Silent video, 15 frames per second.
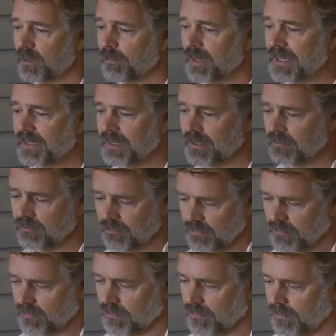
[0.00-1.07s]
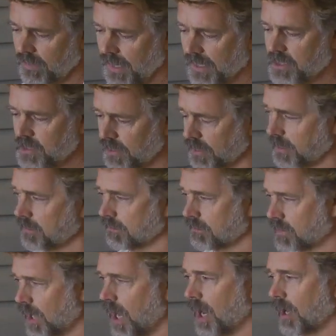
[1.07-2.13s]
on making excellent
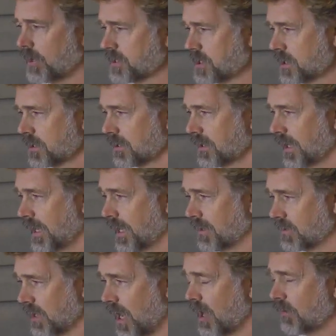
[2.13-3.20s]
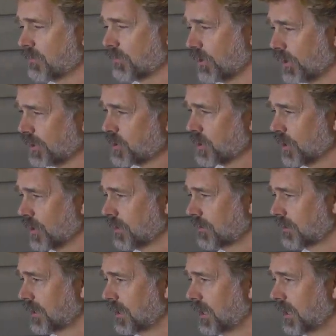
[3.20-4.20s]
dolls and doll furniture.